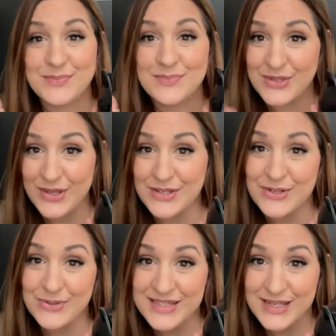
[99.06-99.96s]
so that you
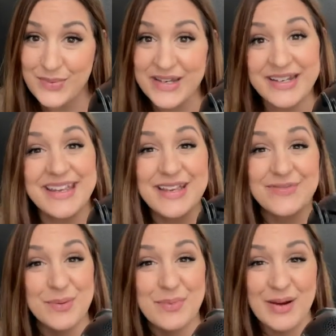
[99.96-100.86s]
don't sleep in if
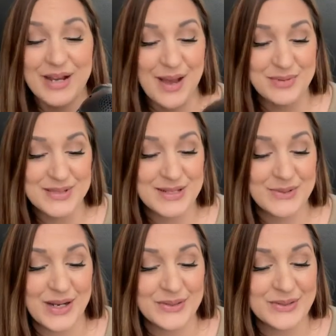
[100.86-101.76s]
the power happens to go
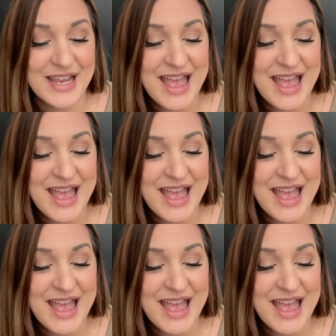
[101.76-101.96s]
out.